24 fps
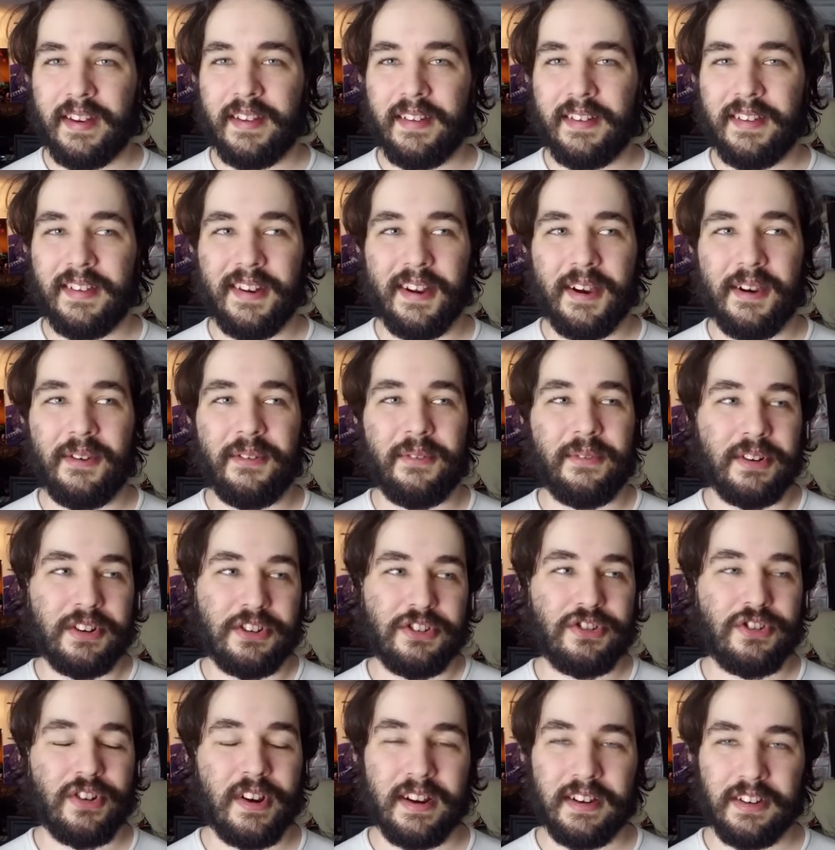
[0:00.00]
We're
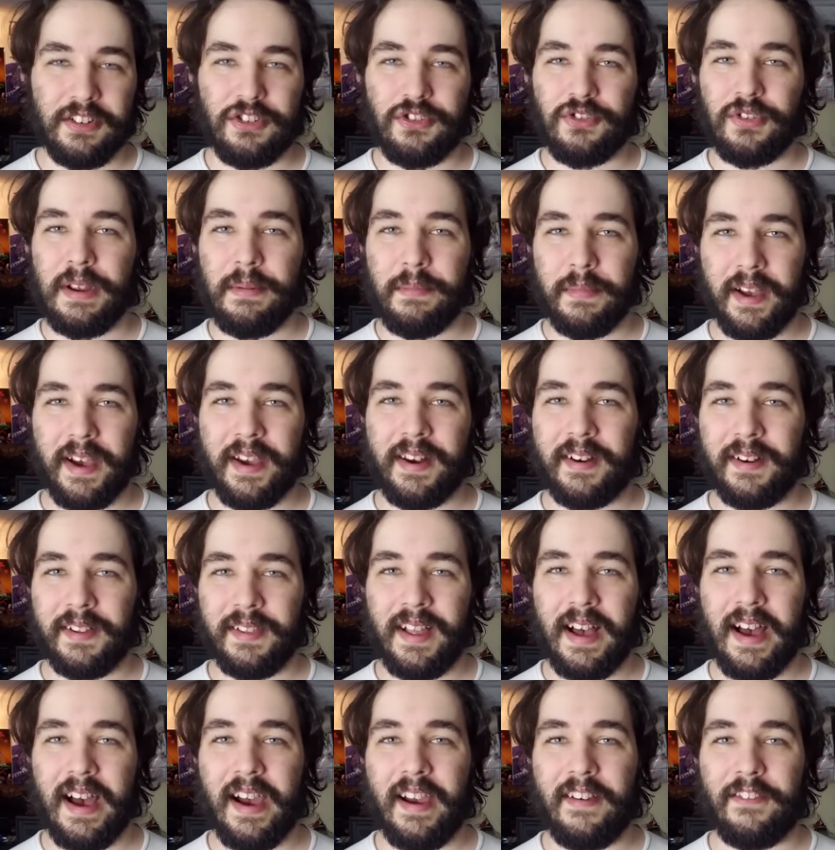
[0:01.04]
just trying to streamline our
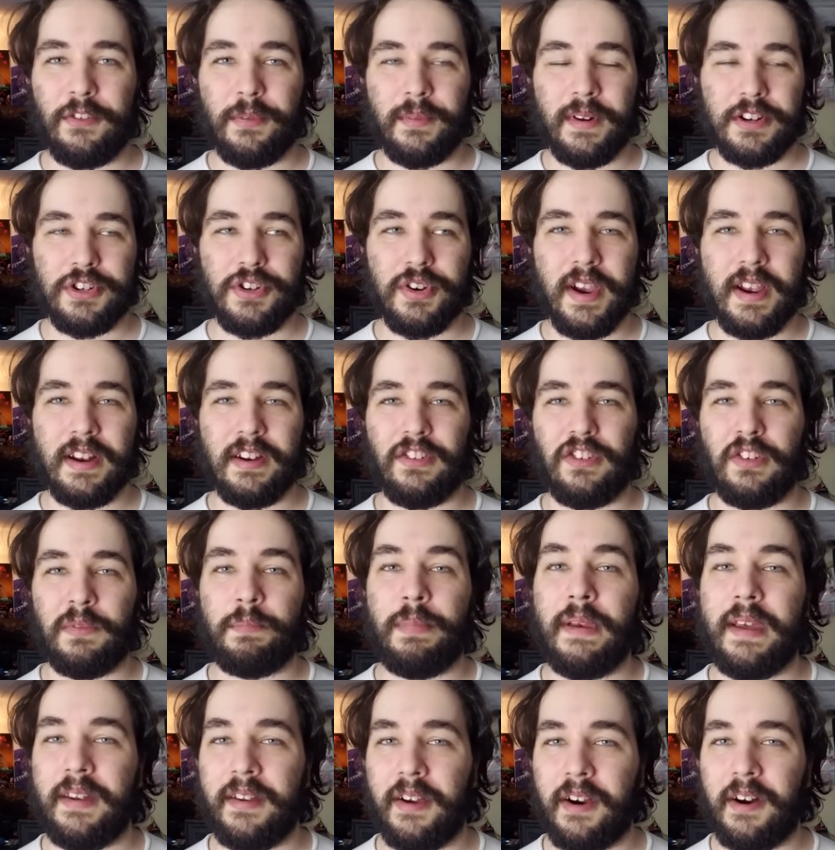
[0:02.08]
lives. We're not trying to
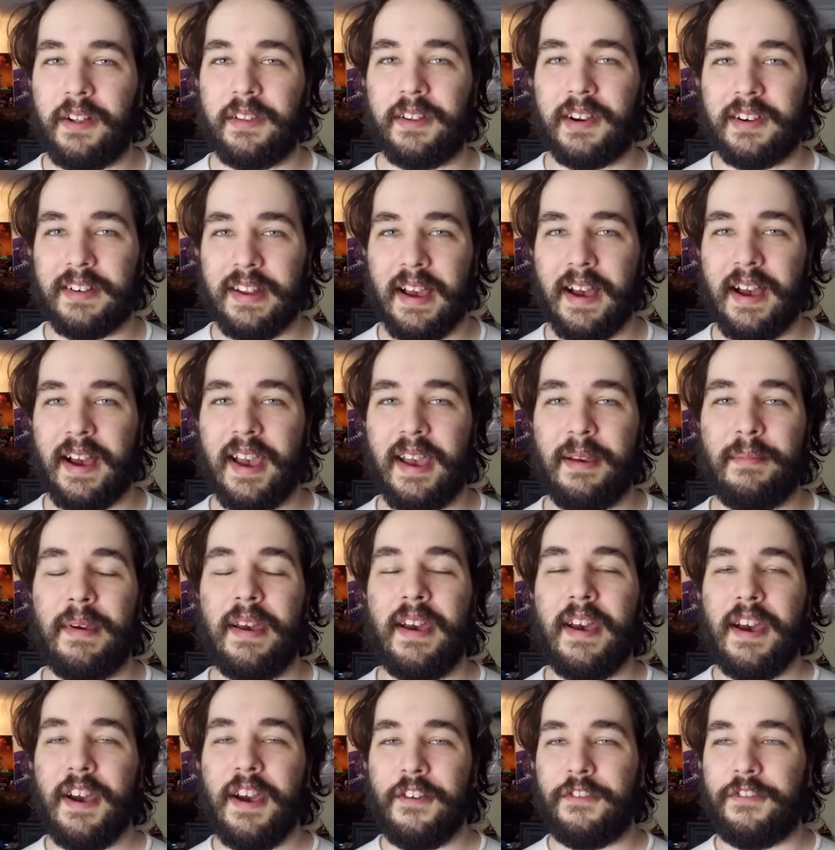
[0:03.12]
spend all our time
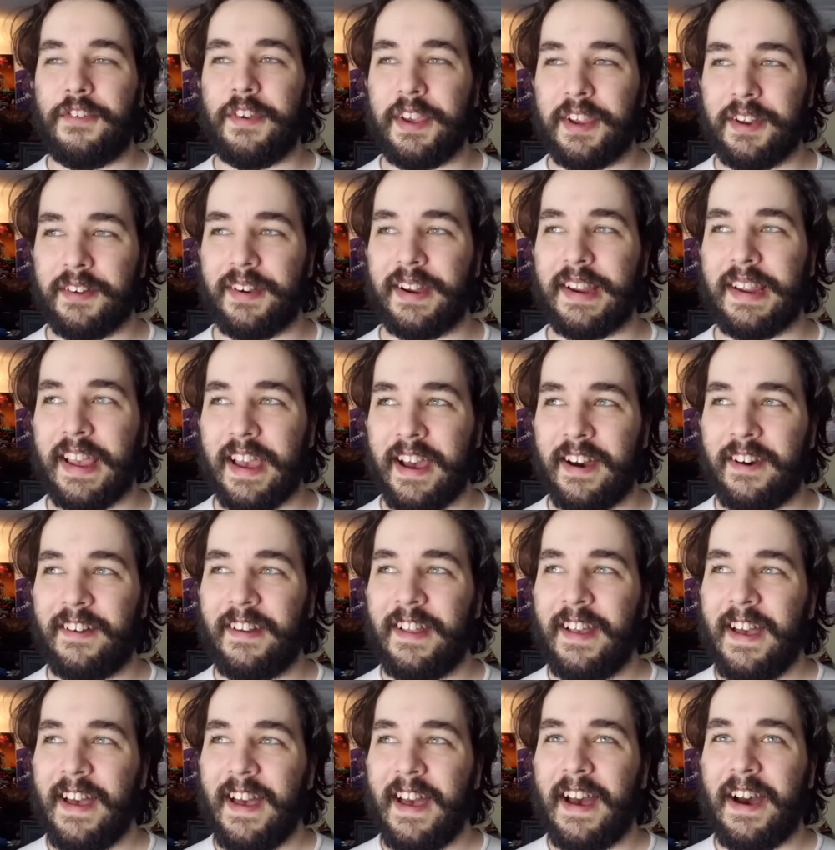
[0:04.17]
figuring out
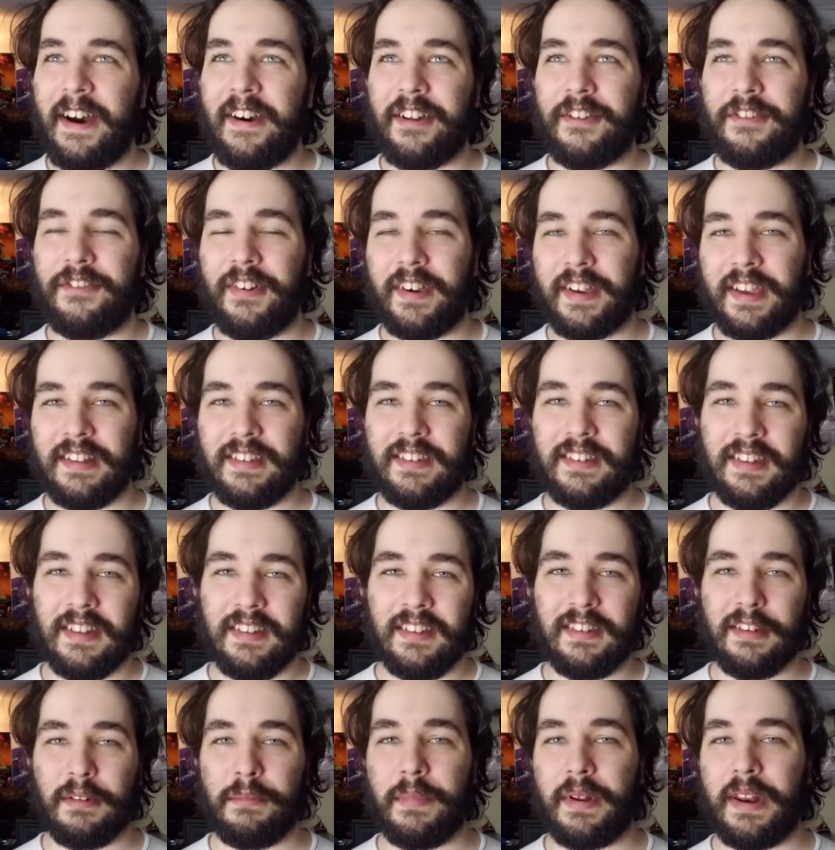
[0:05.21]
how to fucking send
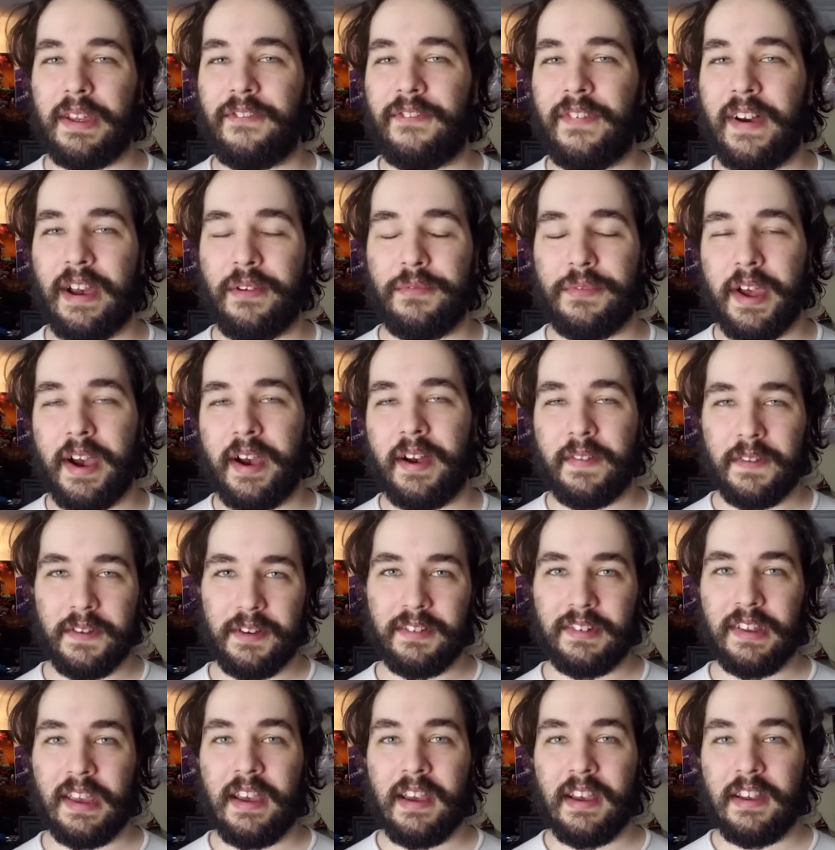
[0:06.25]
somebody
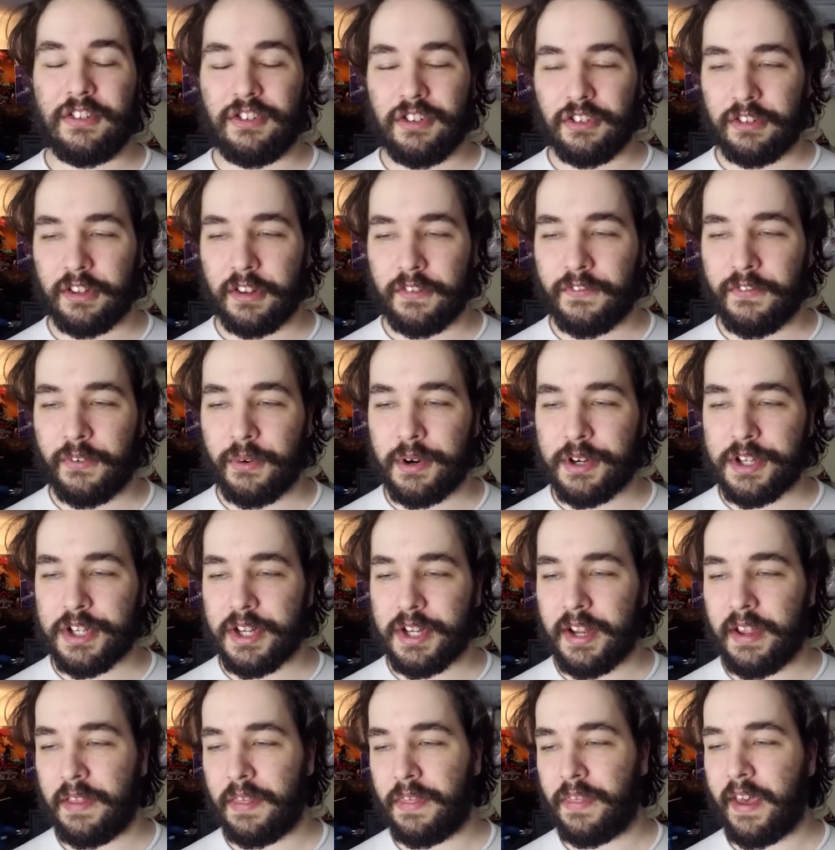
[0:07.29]
$5. It's just
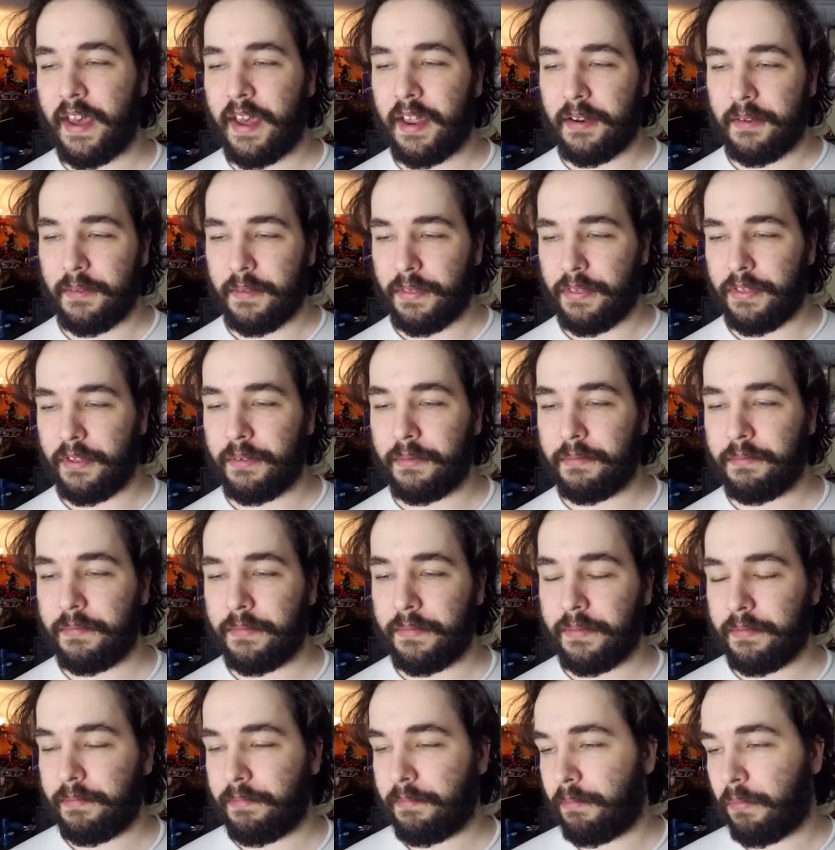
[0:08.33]
unfortunate that
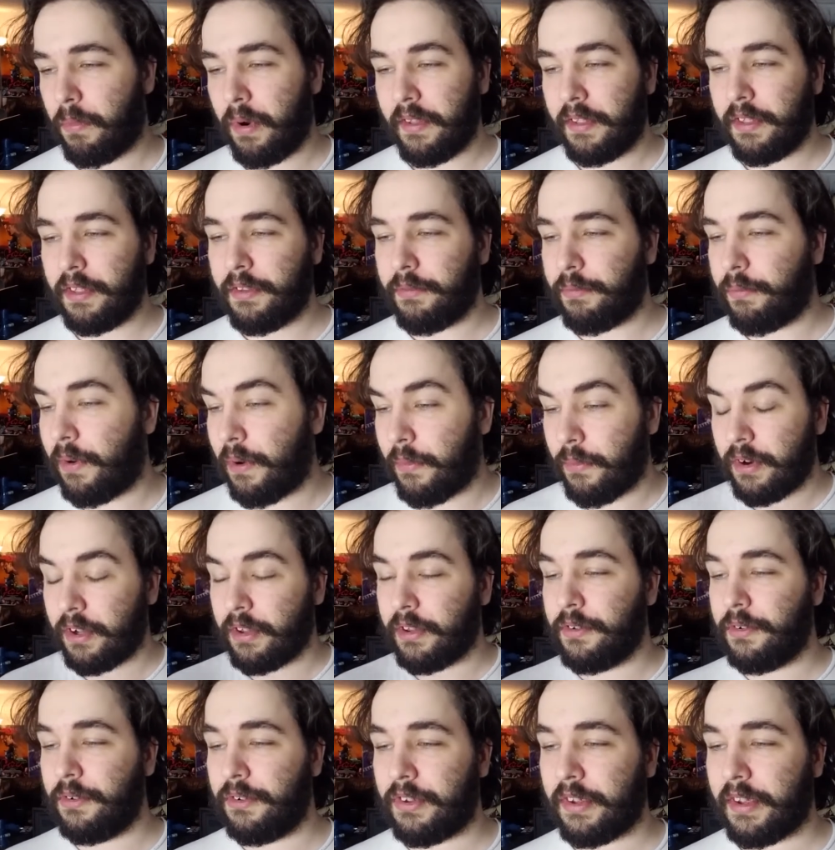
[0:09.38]
what we're
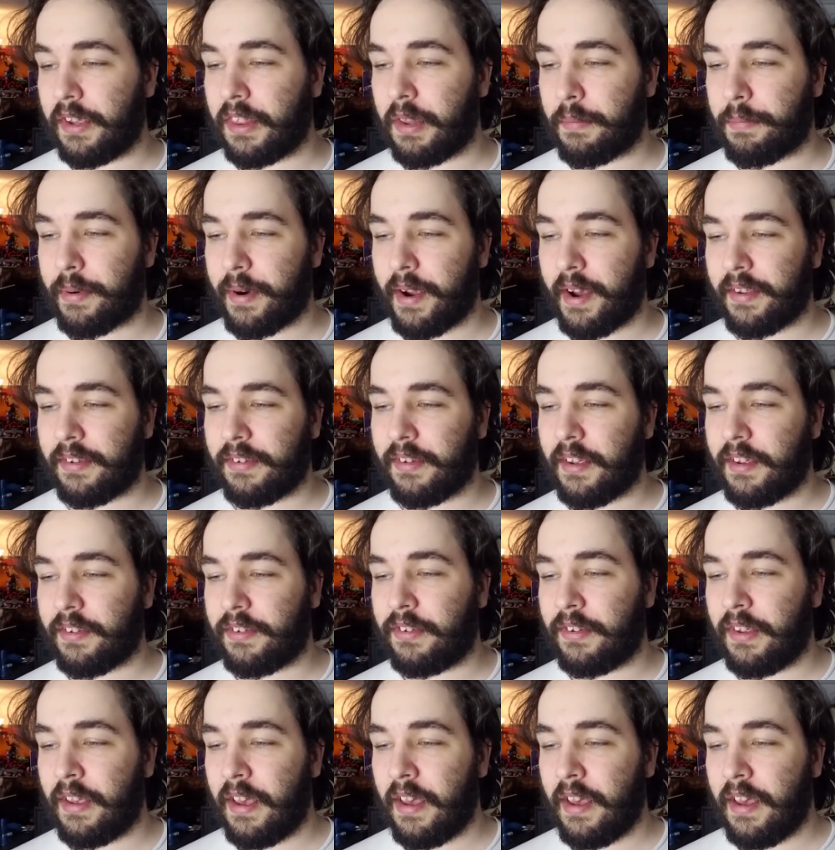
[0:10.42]
losing in the
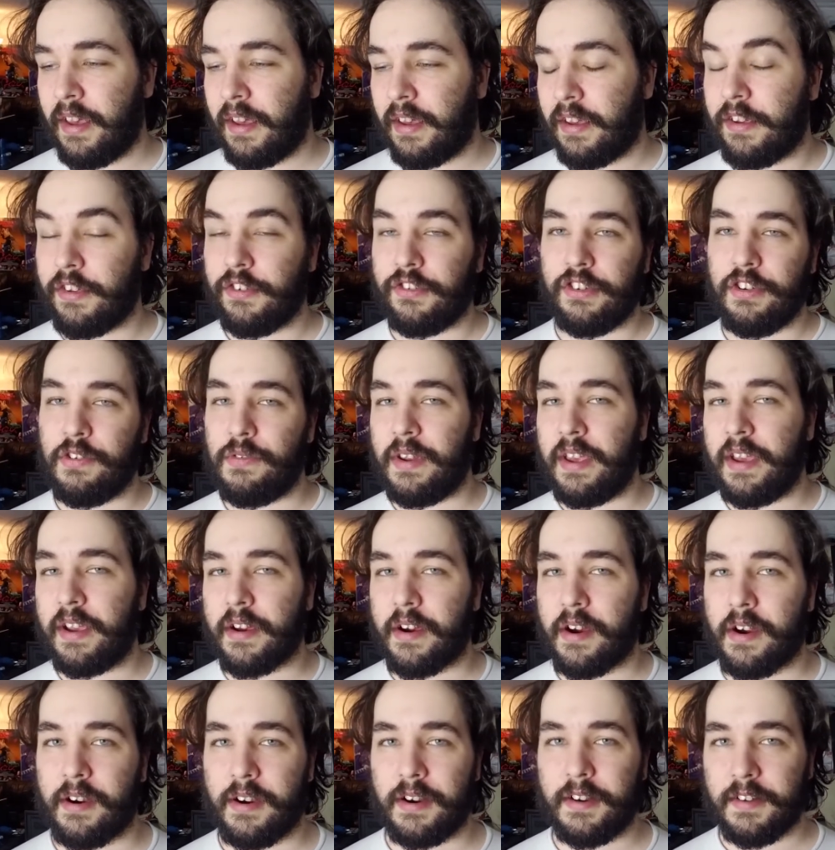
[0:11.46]
process is unique
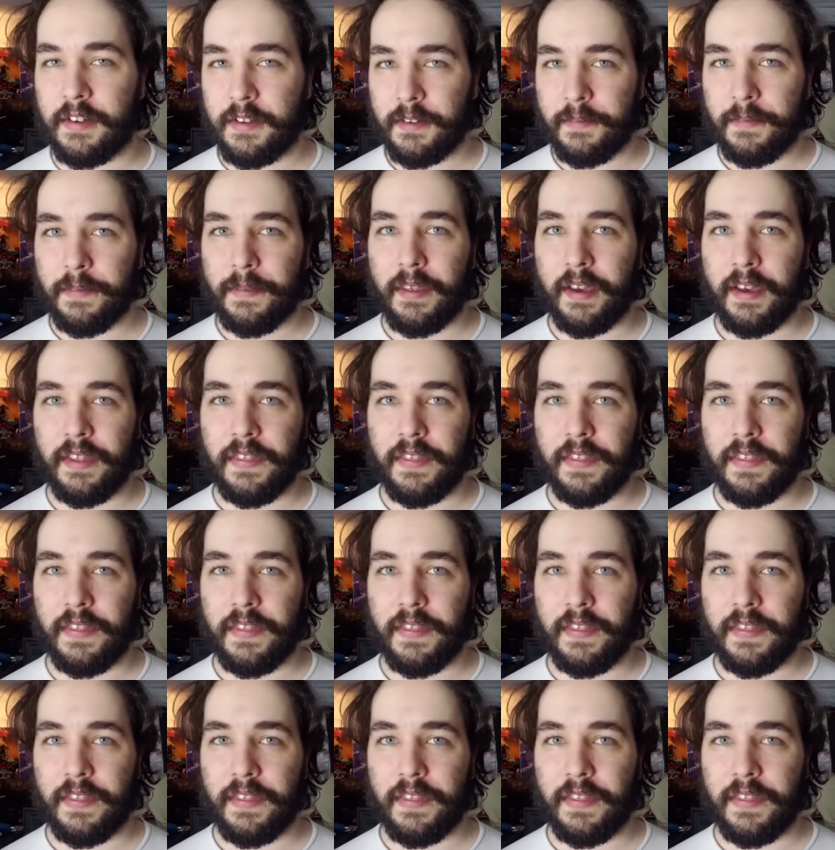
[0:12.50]
art, I